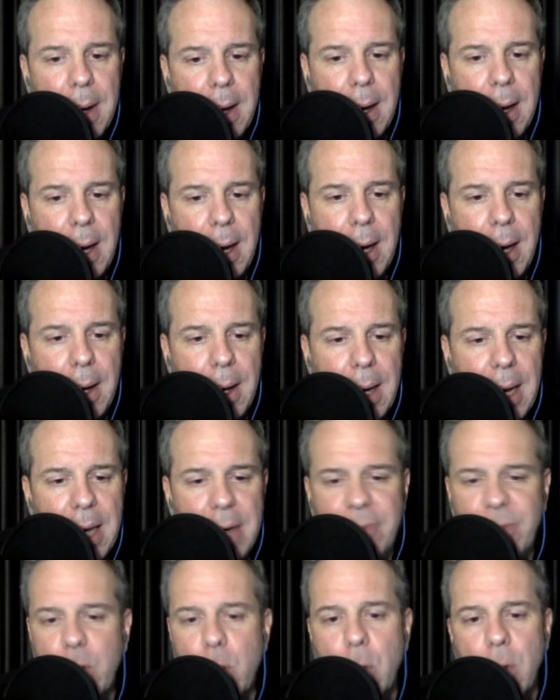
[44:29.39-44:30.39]

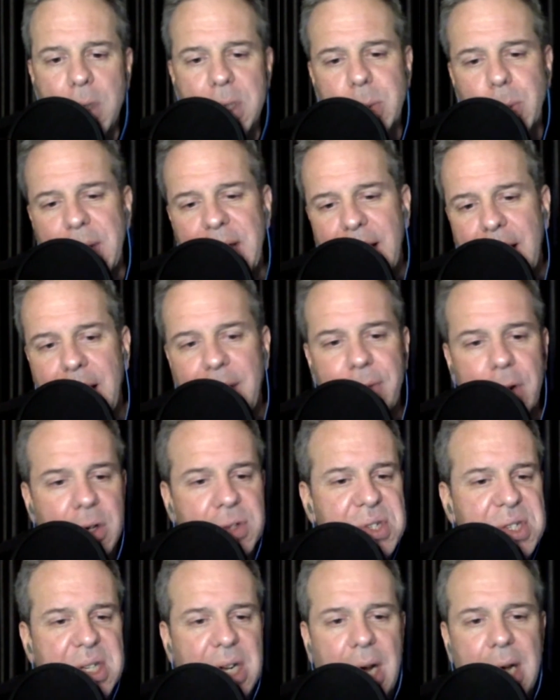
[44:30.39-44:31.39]
And of course, we have our
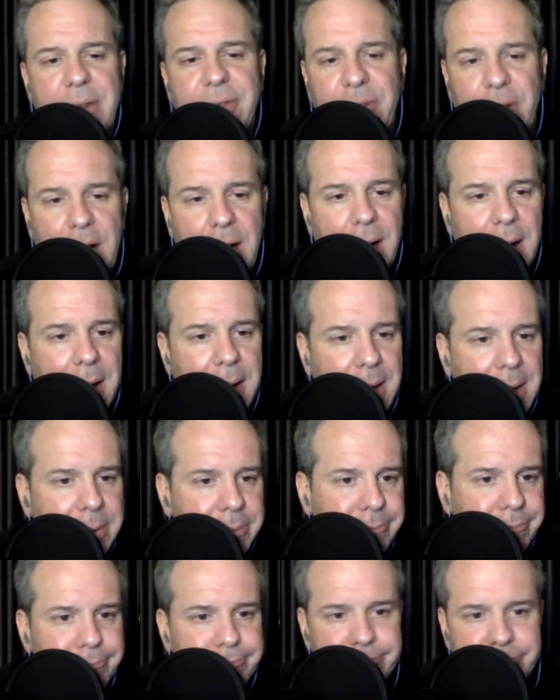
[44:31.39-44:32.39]
sci-fi
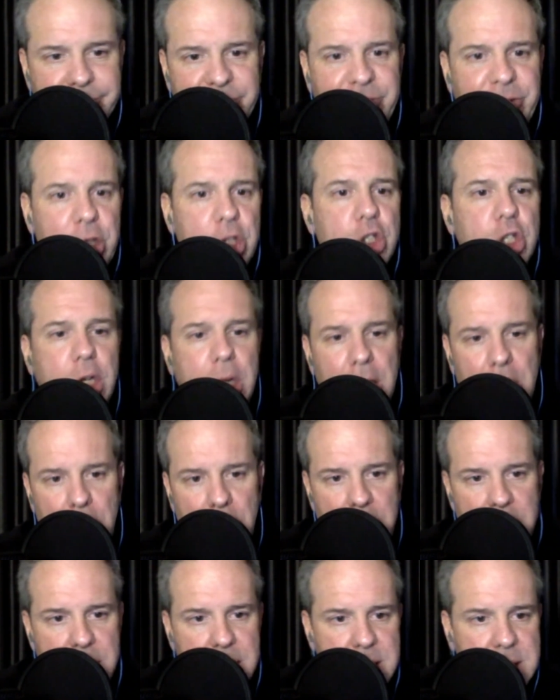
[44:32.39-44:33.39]

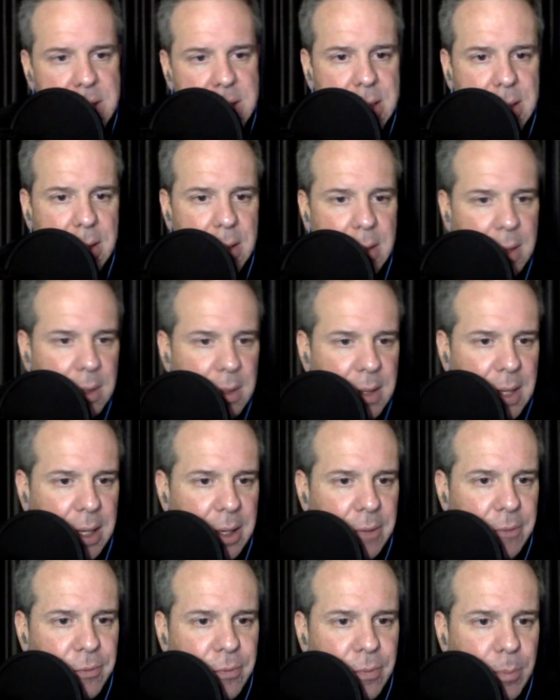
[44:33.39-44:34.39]
visionaries
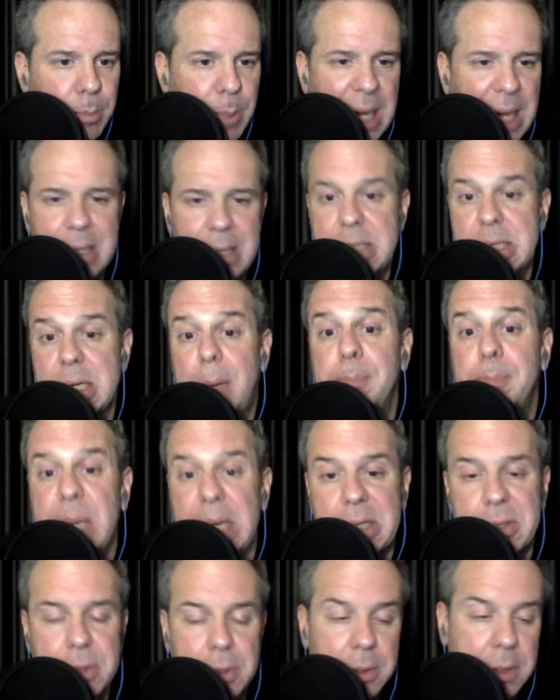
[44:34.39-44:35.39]
that have painted some
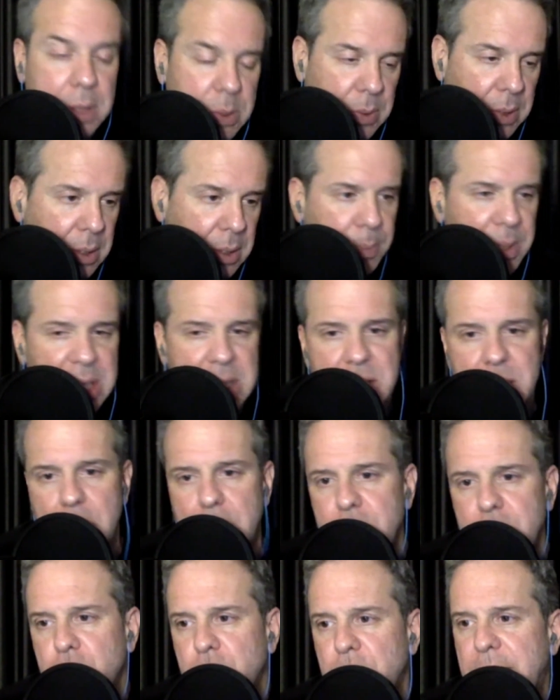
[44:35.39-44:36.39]
pictures, whether it be
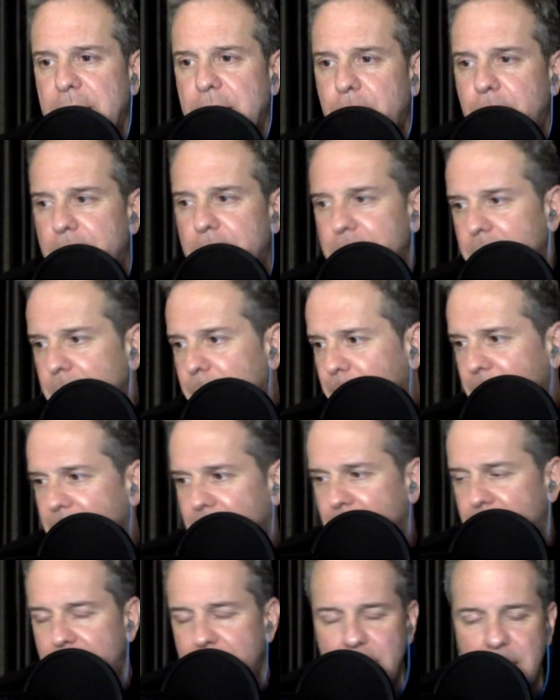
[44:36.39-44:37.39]
Star Trek, whether it
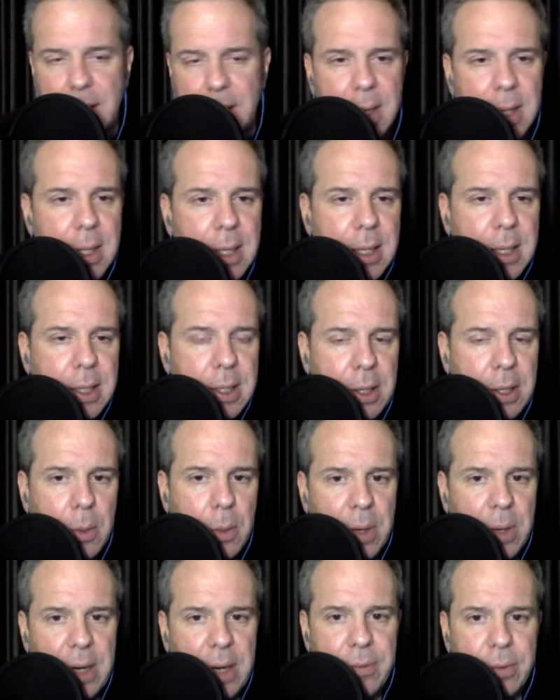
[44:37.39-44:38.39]
be,
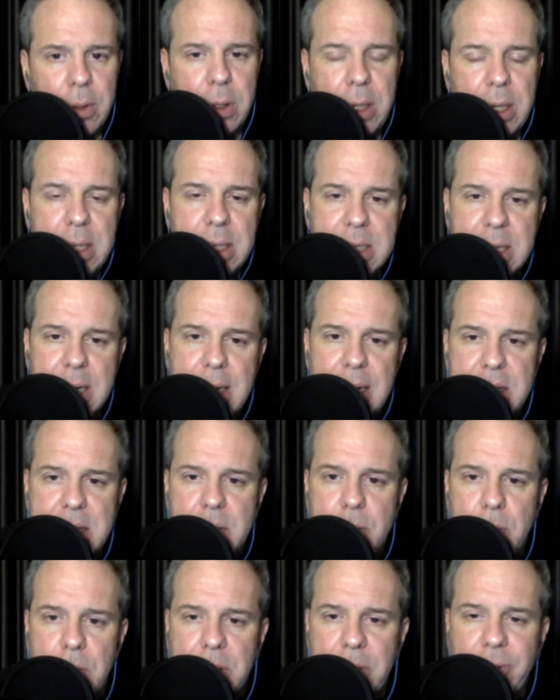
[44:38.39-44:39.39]
whatever it is, as to
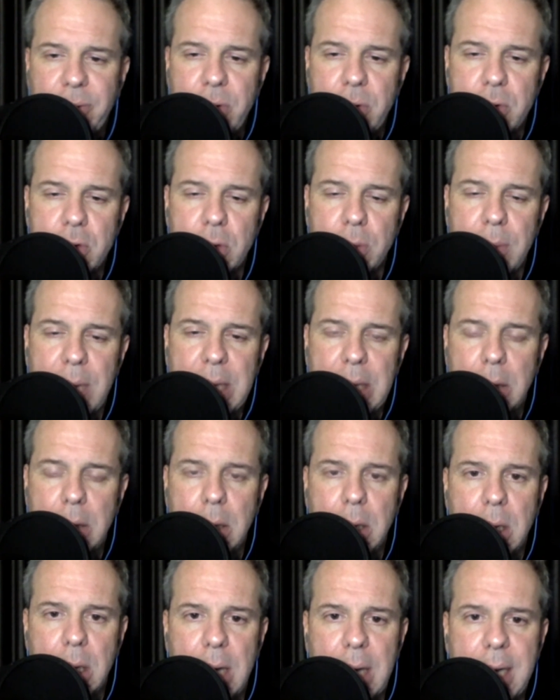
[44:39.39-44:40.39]
what the future might
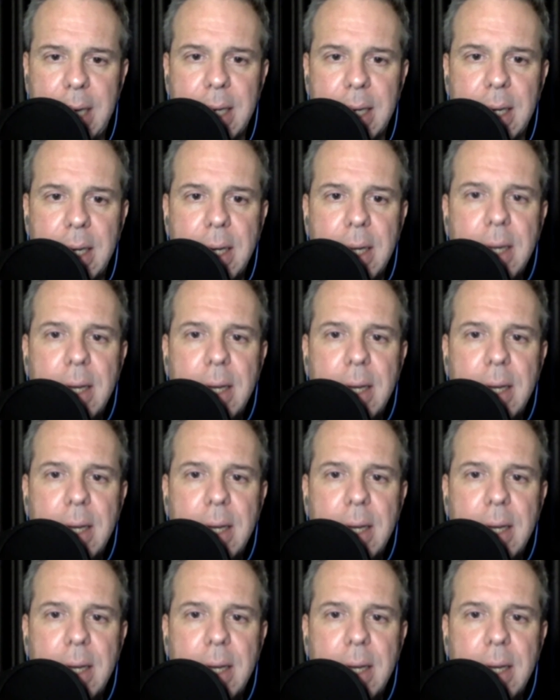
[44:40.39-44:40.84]
look like.